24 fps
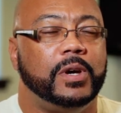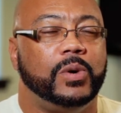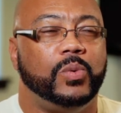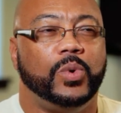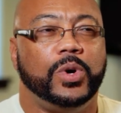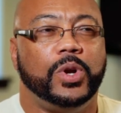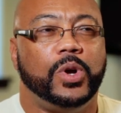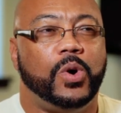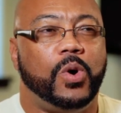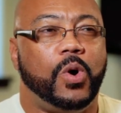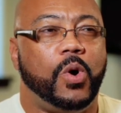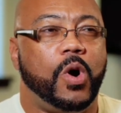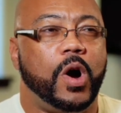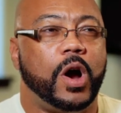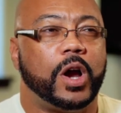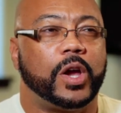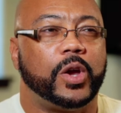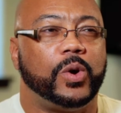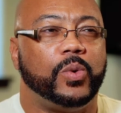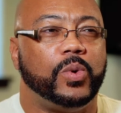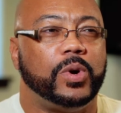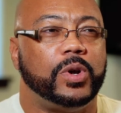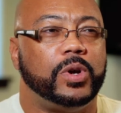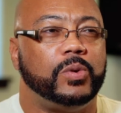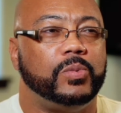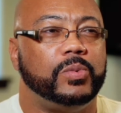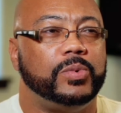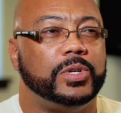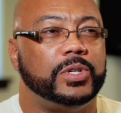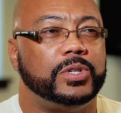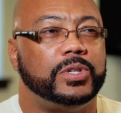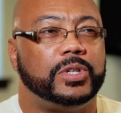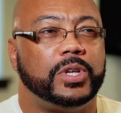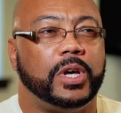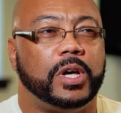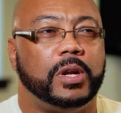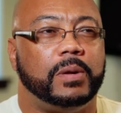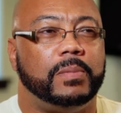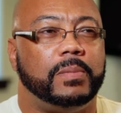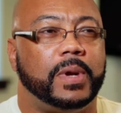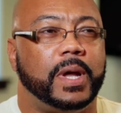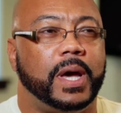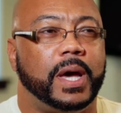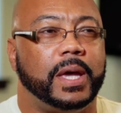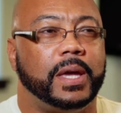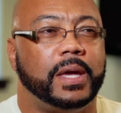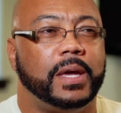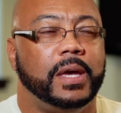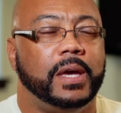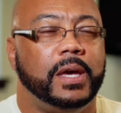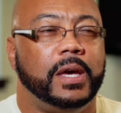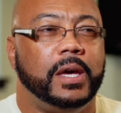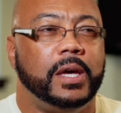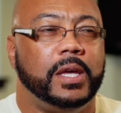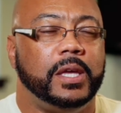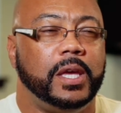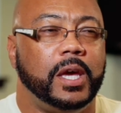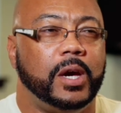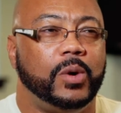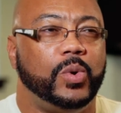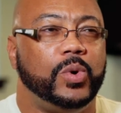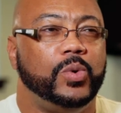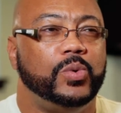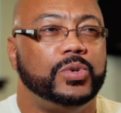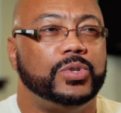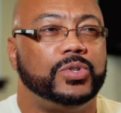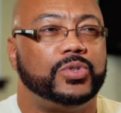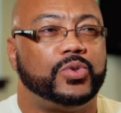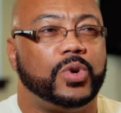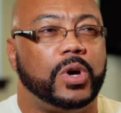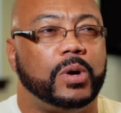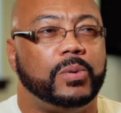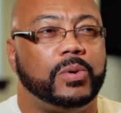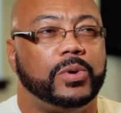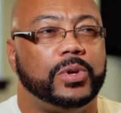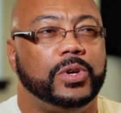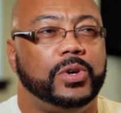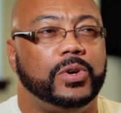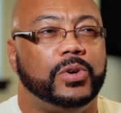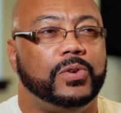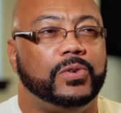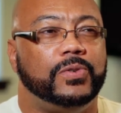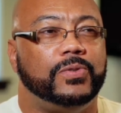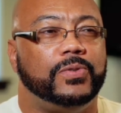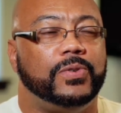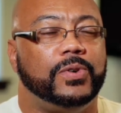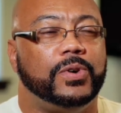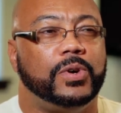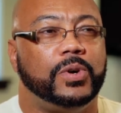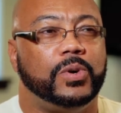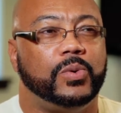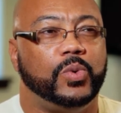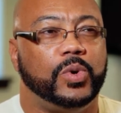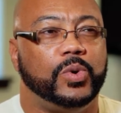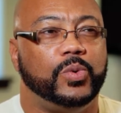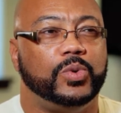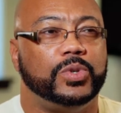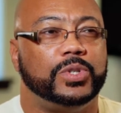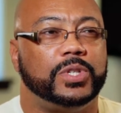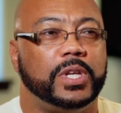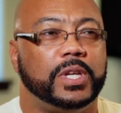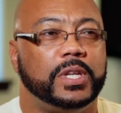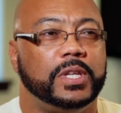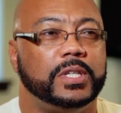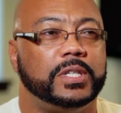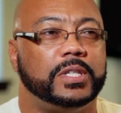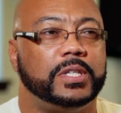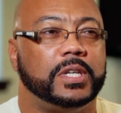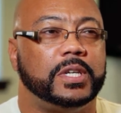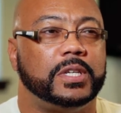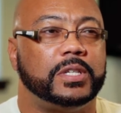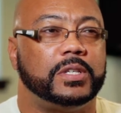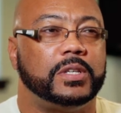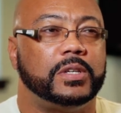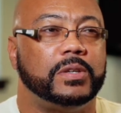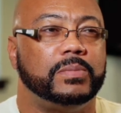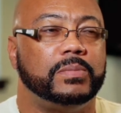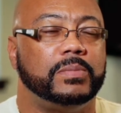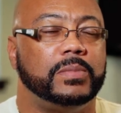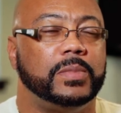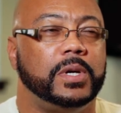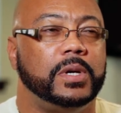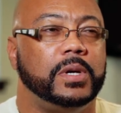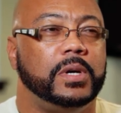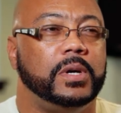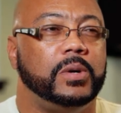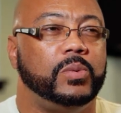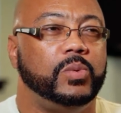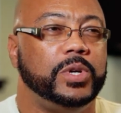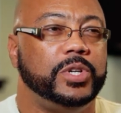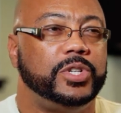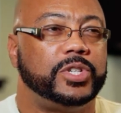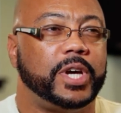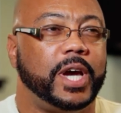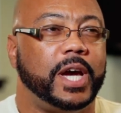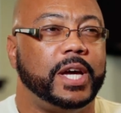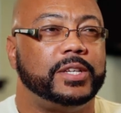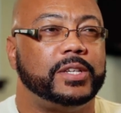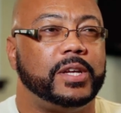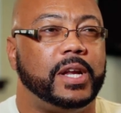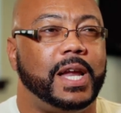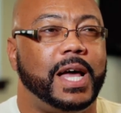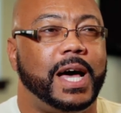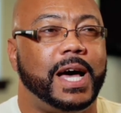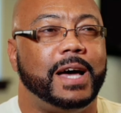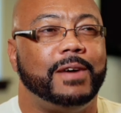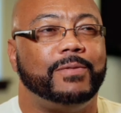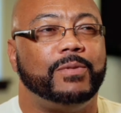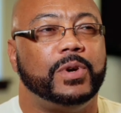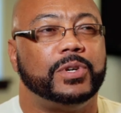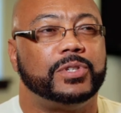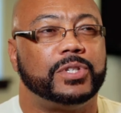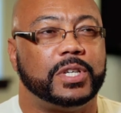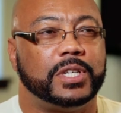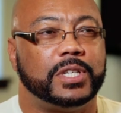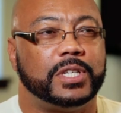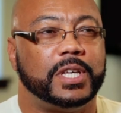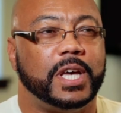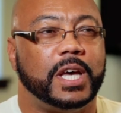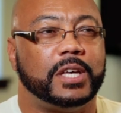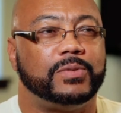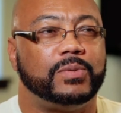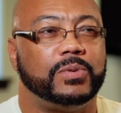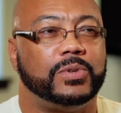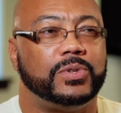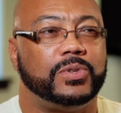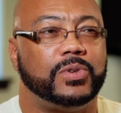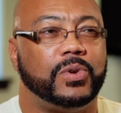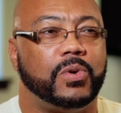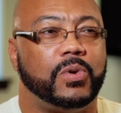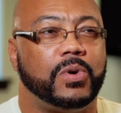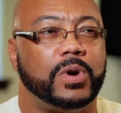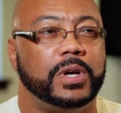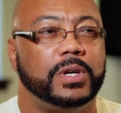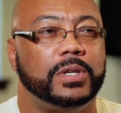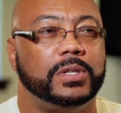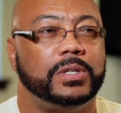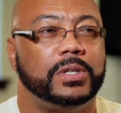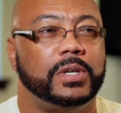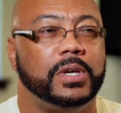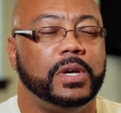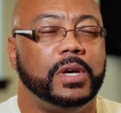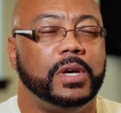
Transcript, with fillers: We don't argue with them. We just tell them like, yeah, we was troubled youth. We was in the system. We changed our lives. We were successful stories.